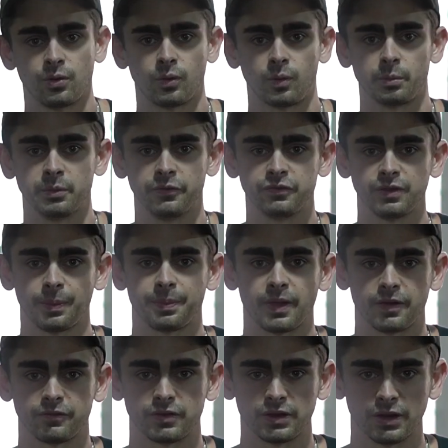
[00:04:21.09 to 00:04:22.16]
when we flip
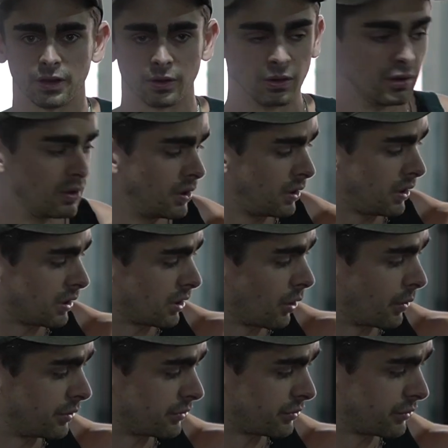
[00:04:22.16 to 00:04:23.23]
that video and go
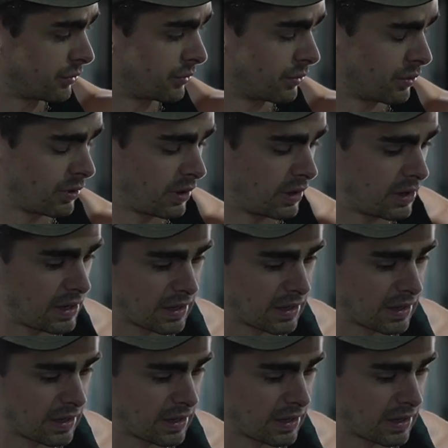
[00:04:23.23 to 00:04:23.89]
into an